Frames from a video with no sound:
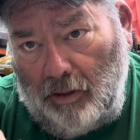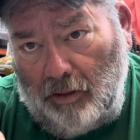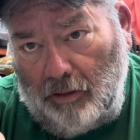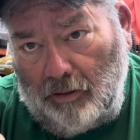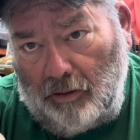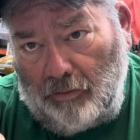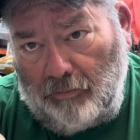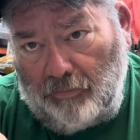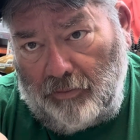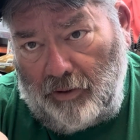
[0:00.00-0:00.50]

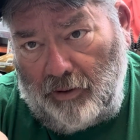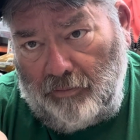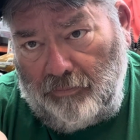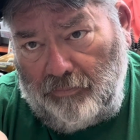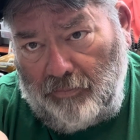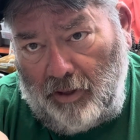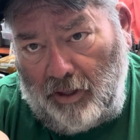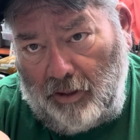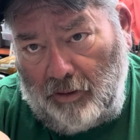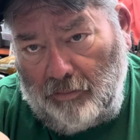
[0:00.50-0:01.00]
They're very
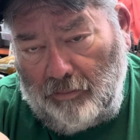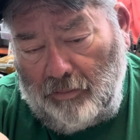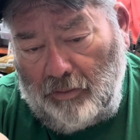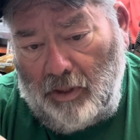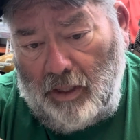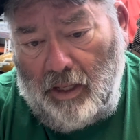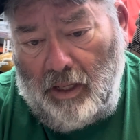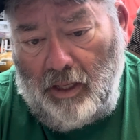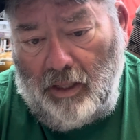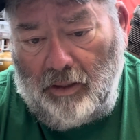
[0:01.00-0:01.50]
faint.
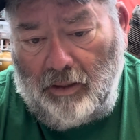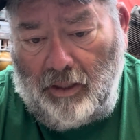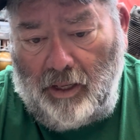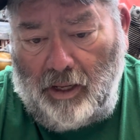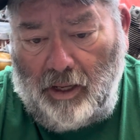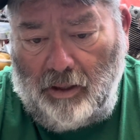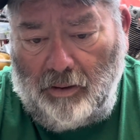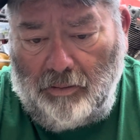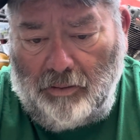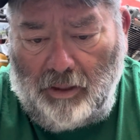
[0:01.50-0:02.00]

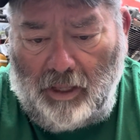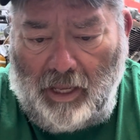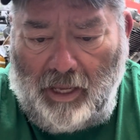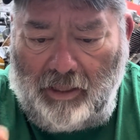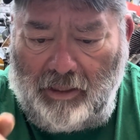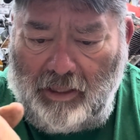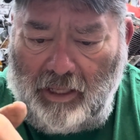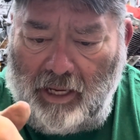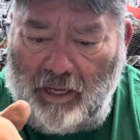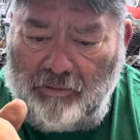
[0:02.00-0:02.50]
Now, I
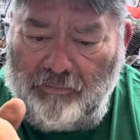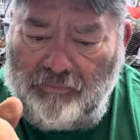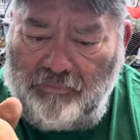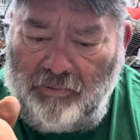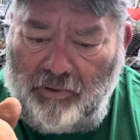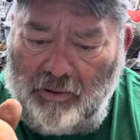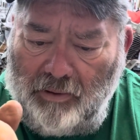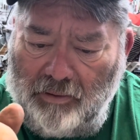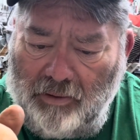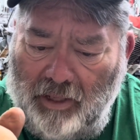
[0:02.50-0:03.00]
can't
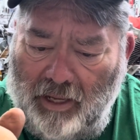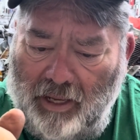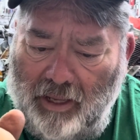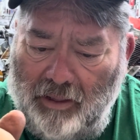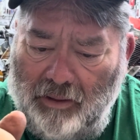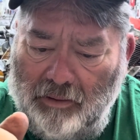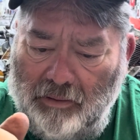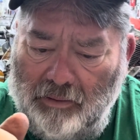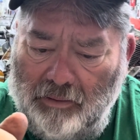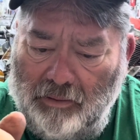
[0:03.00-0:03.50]
feel
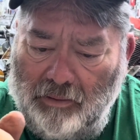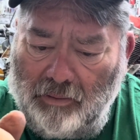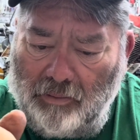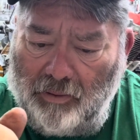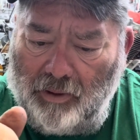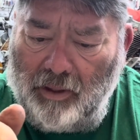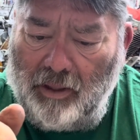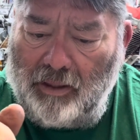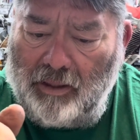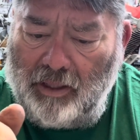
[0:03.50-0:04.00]
that,
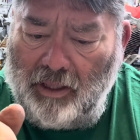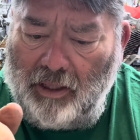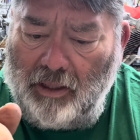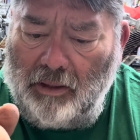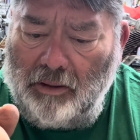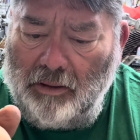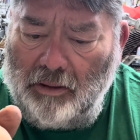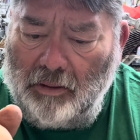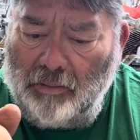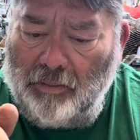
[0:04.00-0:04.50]
well, I can
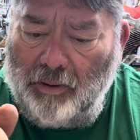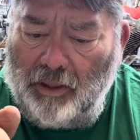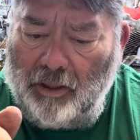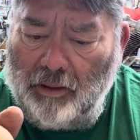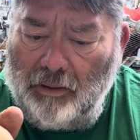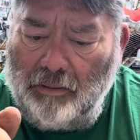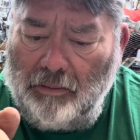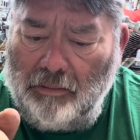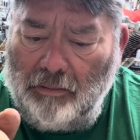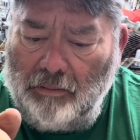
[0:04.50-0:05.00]
a little
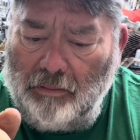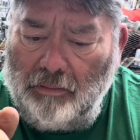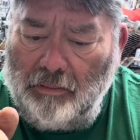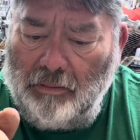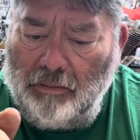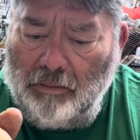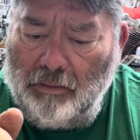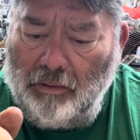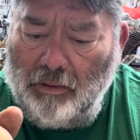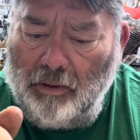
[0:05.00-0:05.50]
bit
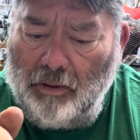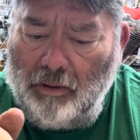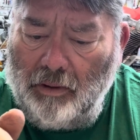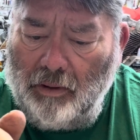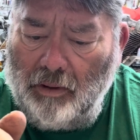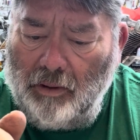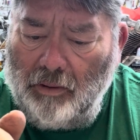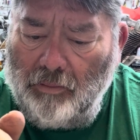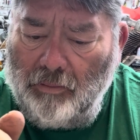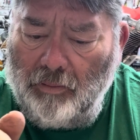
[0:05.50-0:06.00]

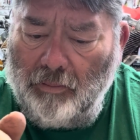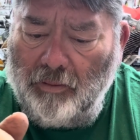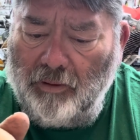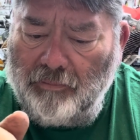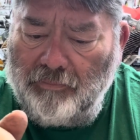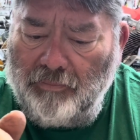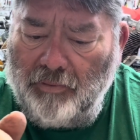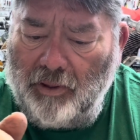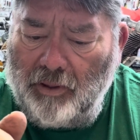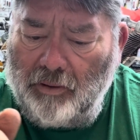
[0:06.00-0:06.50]
with my
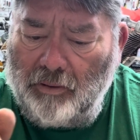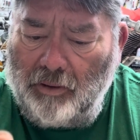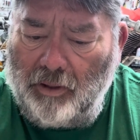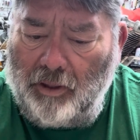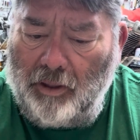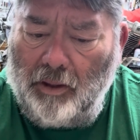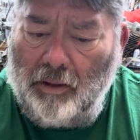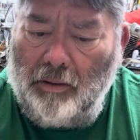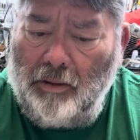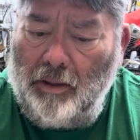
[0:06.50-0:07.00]

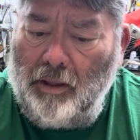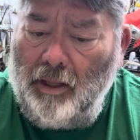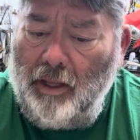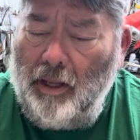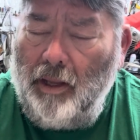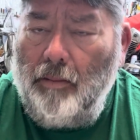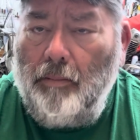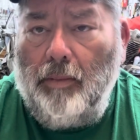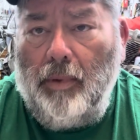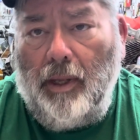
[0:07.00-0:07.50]
fingernail,
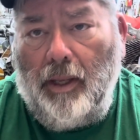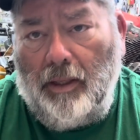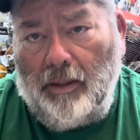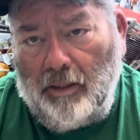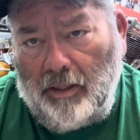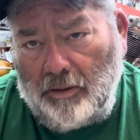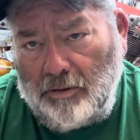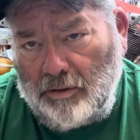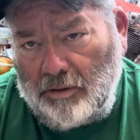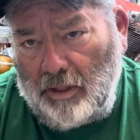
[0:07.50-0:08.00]
but
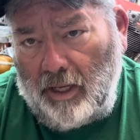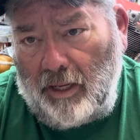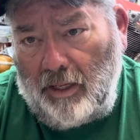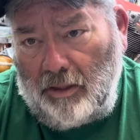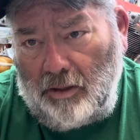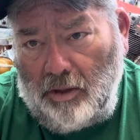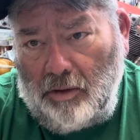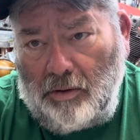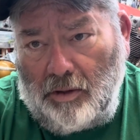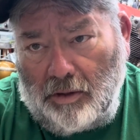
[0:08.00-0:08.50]
let's say
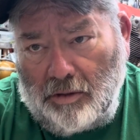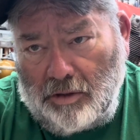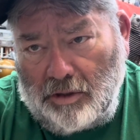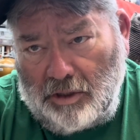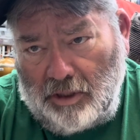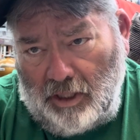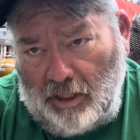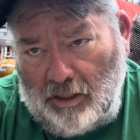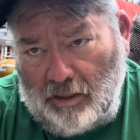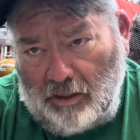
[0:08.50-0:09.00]
you can
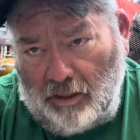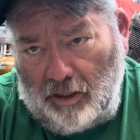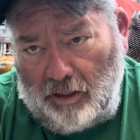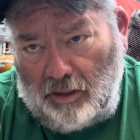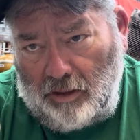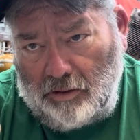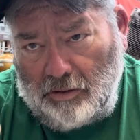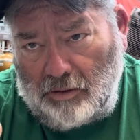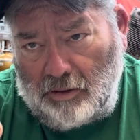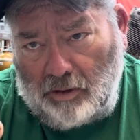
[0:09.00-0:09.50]
see
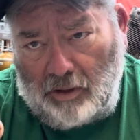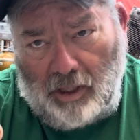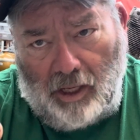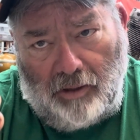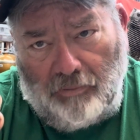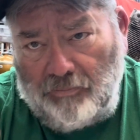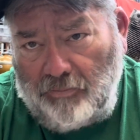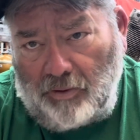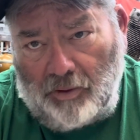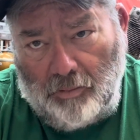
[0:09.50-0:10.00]
these. You
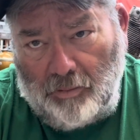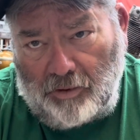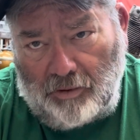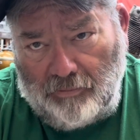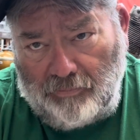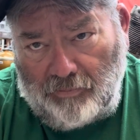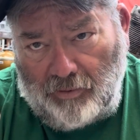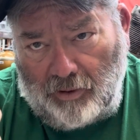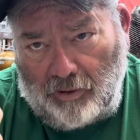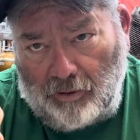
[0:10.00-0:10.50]
can't feel them with your
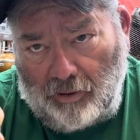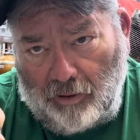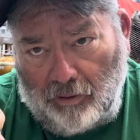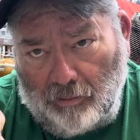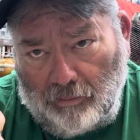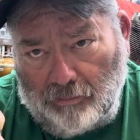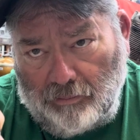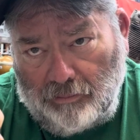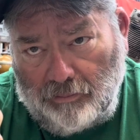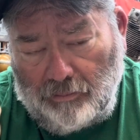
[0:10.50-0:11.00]
fingernail,
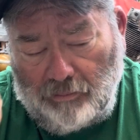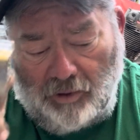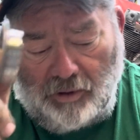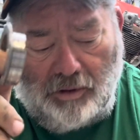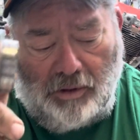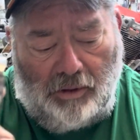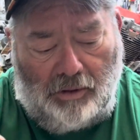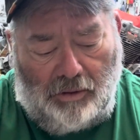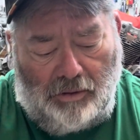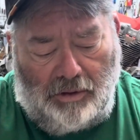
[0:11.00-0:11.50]

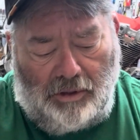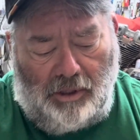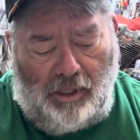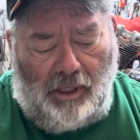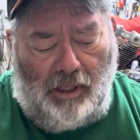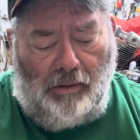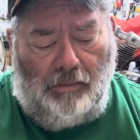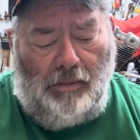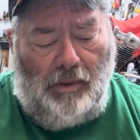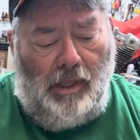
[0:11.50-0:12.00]
but you can see
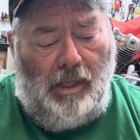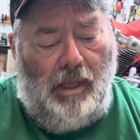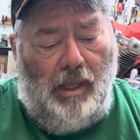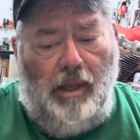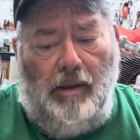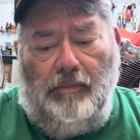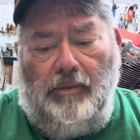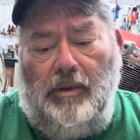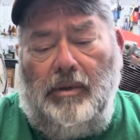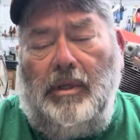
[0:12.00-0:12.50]
them.
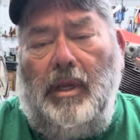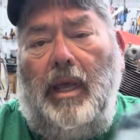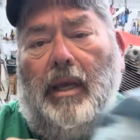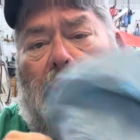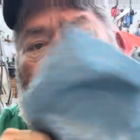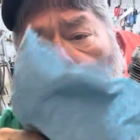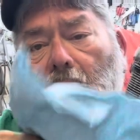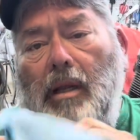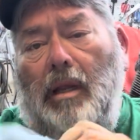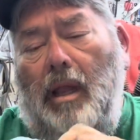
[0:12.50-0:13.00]
If you
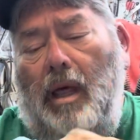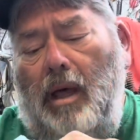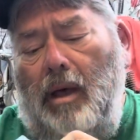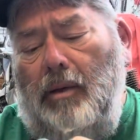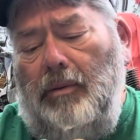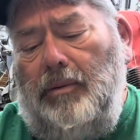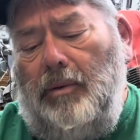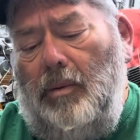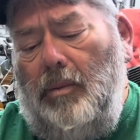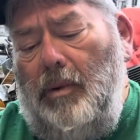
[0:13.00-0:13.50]
take a
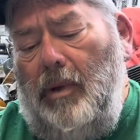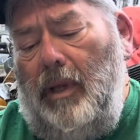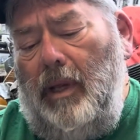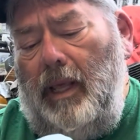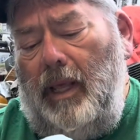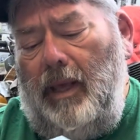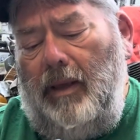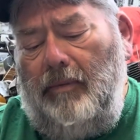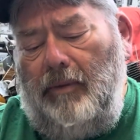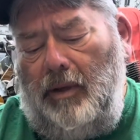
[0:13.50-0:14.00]
cloth or what
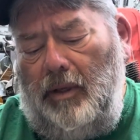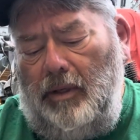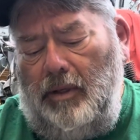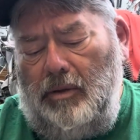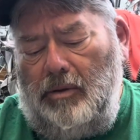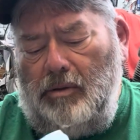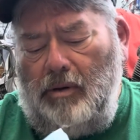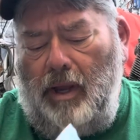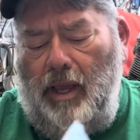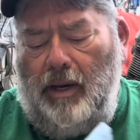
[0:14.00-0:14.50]
have you and you
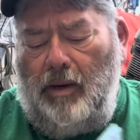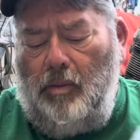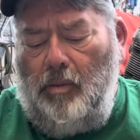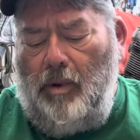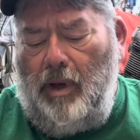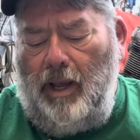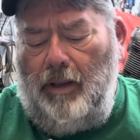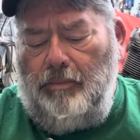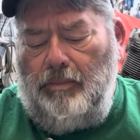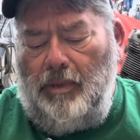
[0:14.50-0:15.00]
try to
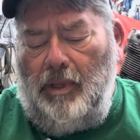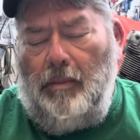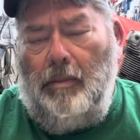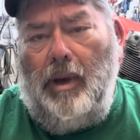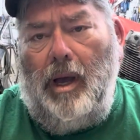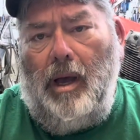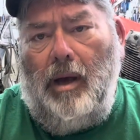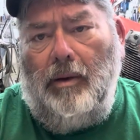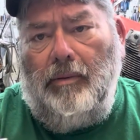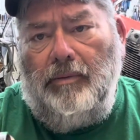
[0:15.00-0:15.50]
wipe them
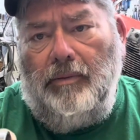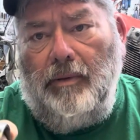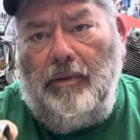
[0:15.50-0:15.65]
off,